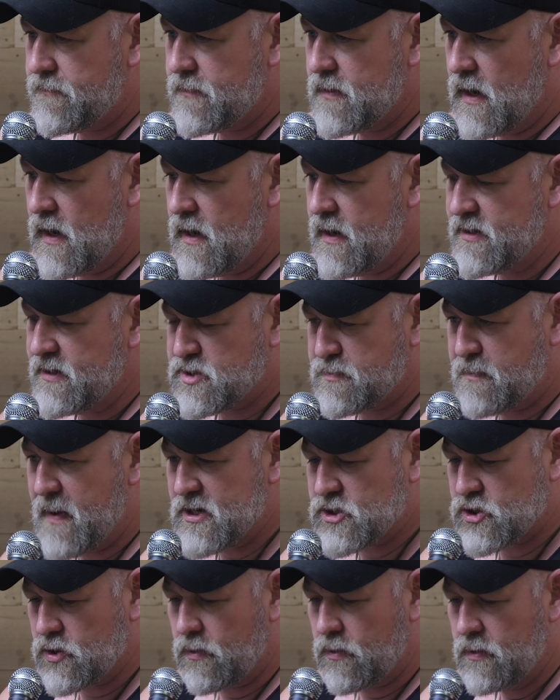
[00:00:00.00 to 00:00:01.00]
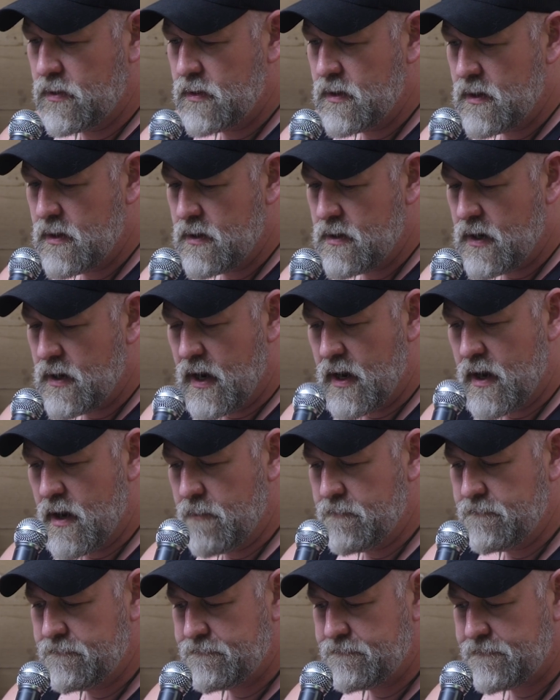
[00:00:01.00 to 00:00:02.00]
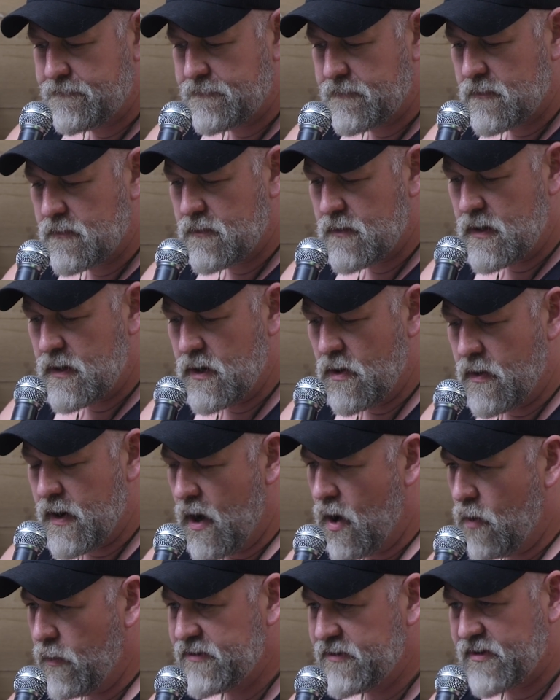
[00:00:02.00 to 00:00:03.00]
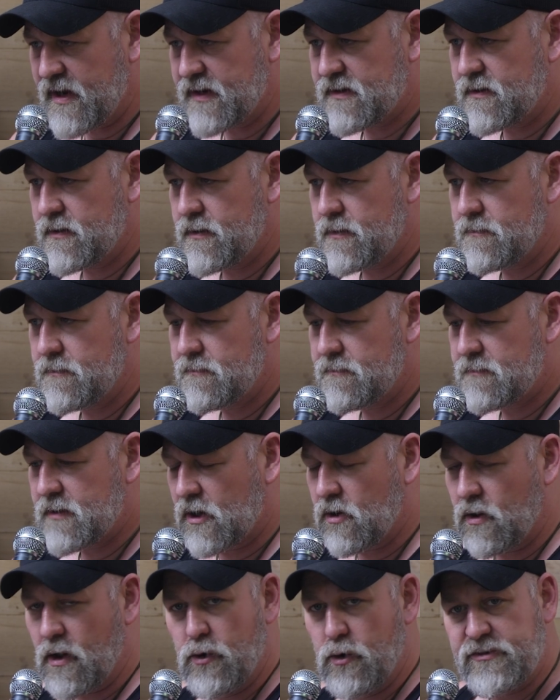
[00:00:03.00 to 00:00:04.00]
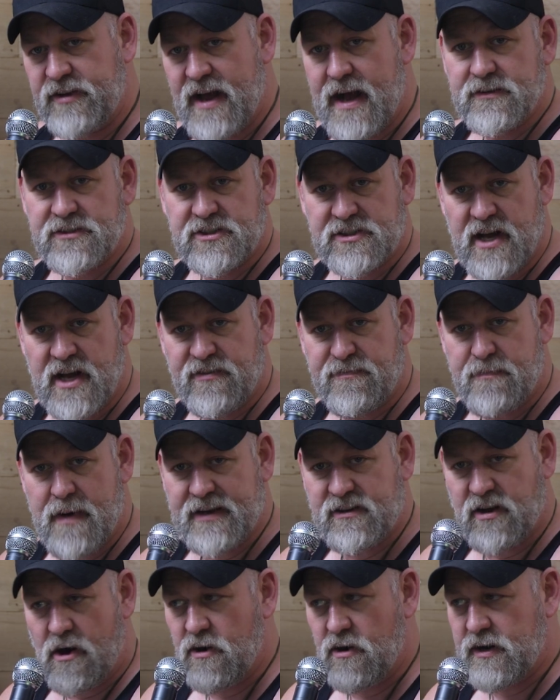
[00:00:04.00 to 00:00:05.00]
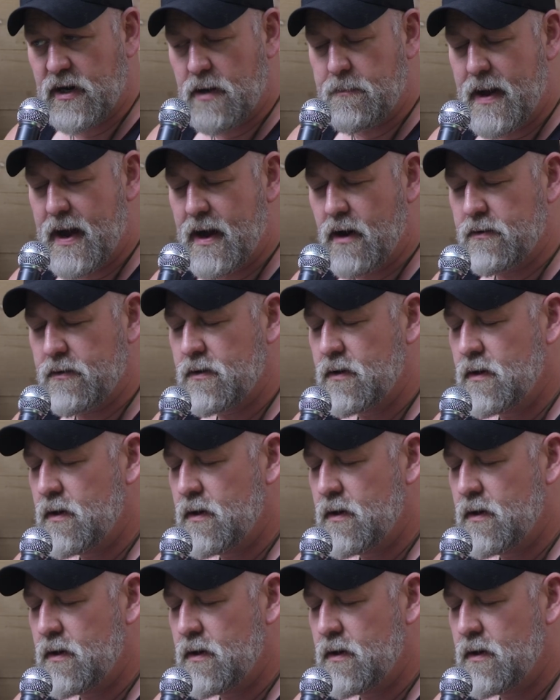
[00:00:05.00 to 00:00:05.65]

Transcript: is special. You know, and I always like to close out stuff by talking about